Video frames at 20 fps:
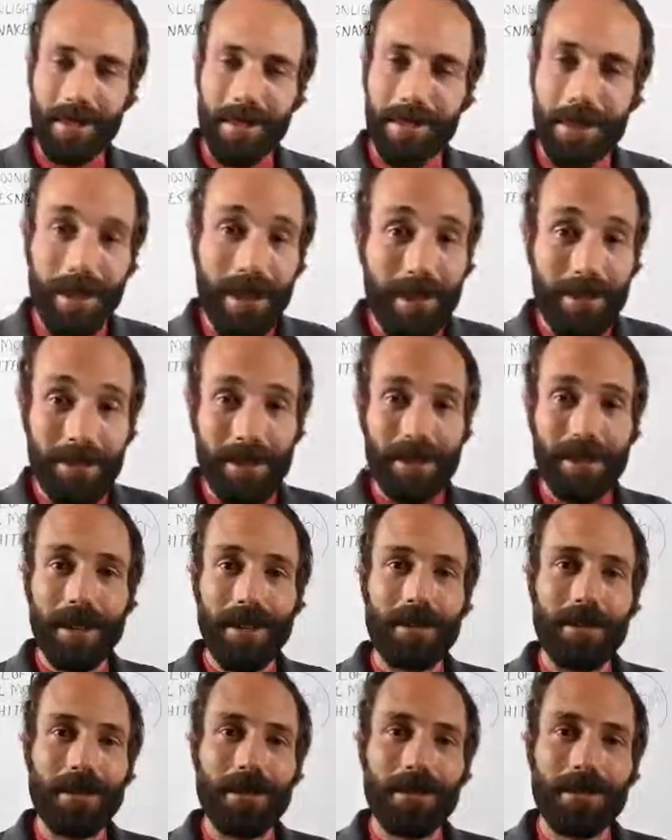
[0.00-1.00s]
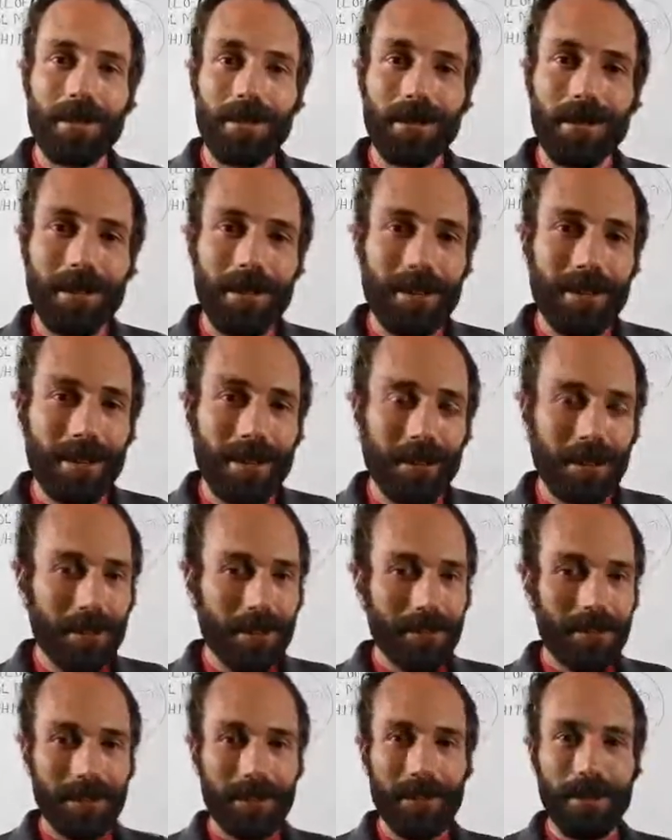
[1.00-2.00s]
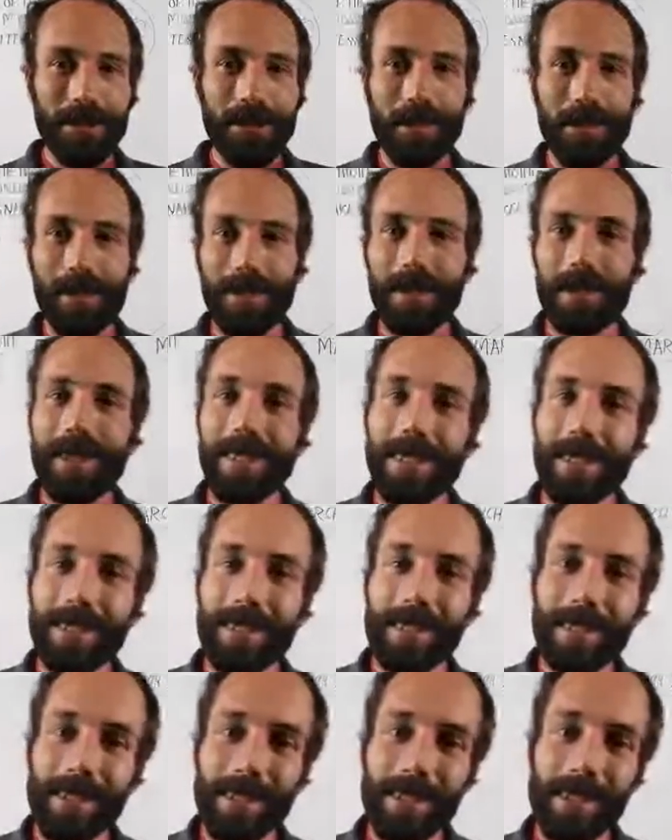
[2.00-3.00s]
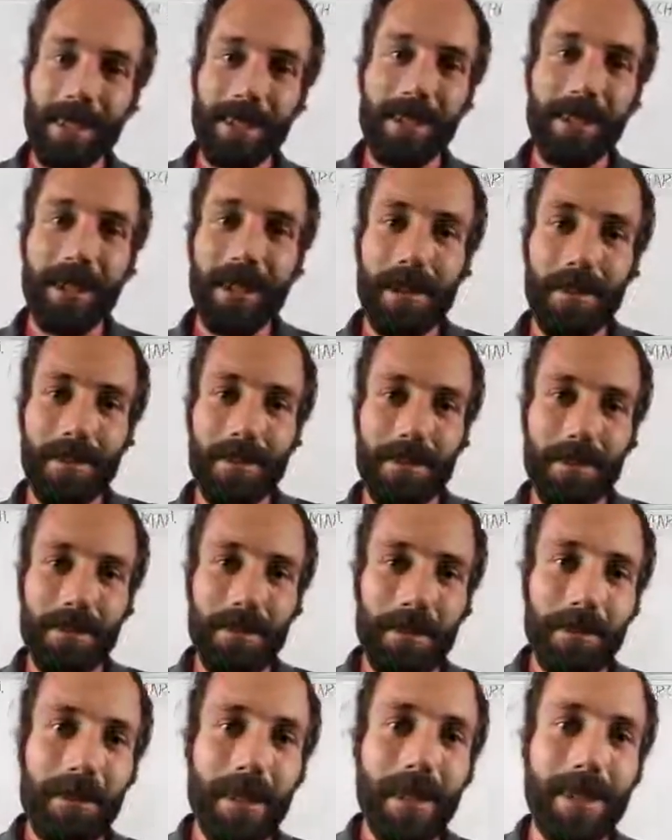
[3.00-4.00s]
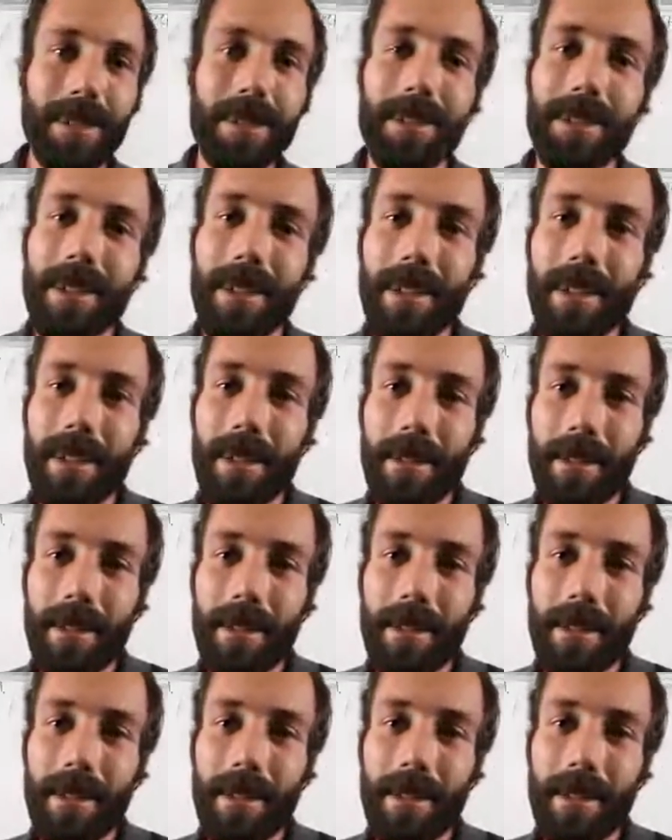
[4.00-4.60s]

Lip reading: trying to figure out what this world is, searching for truth. So until next time, peace.